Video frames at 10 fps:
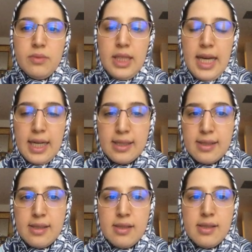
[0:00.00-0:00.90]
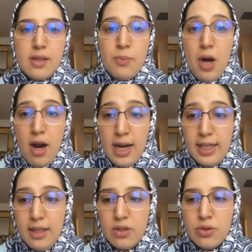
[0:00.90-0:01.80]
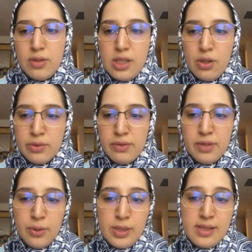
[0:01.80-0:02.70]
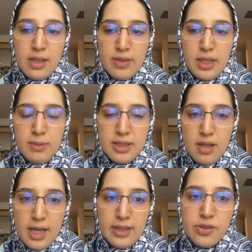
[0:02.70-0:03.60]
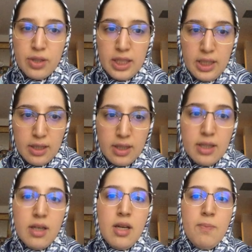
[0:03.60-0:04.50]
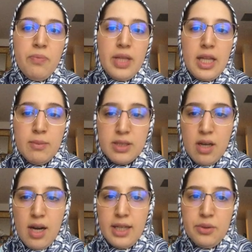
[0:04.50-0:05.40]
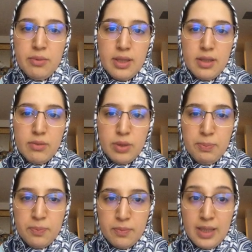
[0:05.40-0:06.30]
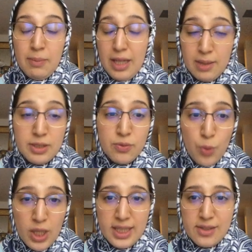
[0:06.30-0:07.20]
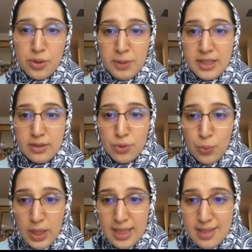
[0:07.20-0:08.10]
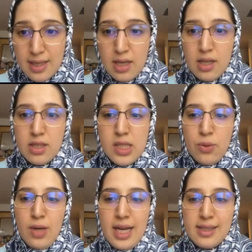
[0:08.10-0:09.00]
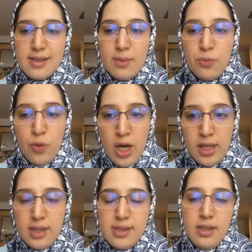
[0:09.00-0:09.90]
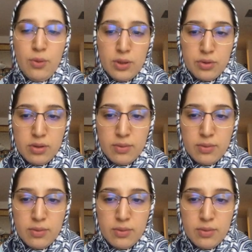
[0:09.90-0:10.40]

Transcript: x sub I to denote the frequency of element I. So here, element 1 is repeated twice, so x sub 1 is equal to 2.